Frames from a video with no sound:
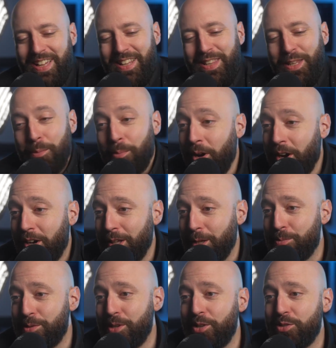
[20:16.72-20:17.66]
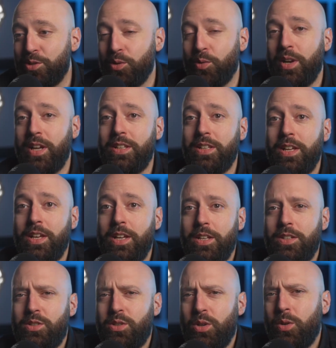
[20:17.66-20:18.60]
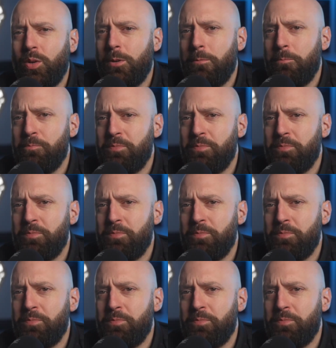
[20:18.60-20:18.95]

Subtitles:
the apocalypse also, right? So,